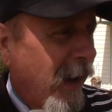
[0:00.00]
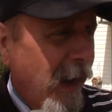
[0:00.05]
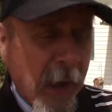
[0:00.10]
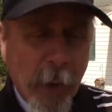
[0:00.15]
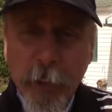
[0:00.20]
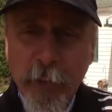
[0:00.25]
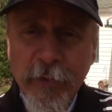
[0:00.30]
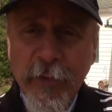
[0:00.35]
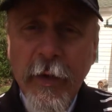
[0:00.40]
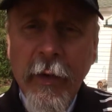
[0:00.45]
I
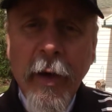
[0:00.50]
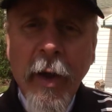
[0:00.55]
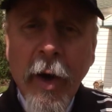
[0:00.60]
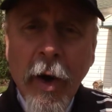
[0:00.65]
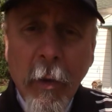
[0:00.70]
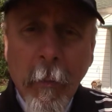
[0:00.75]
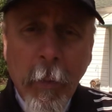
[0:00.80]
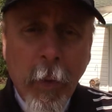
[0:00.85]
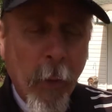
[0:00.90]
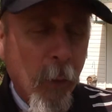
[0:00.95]
was very
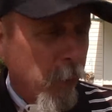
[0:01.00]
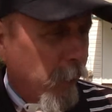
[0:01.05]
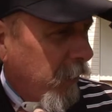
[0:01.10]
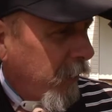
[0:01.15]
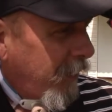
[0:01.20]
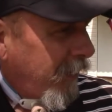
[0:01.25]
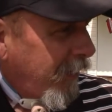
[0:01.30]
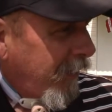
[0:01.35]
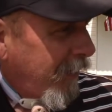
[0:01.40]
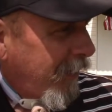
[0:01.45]
humbled
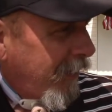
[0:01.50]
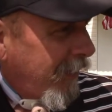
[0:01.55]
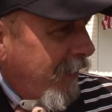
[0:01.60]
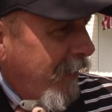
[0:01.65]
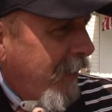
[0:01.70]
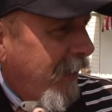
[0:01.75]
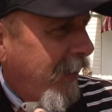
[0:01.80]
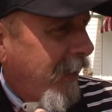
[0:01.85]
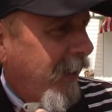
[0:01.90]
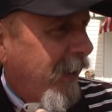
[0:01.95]

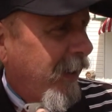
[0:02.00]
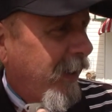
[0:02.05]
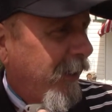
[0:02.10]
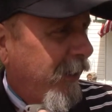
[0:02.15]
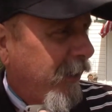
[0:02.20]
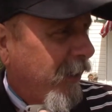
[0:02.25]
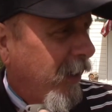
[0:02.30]
and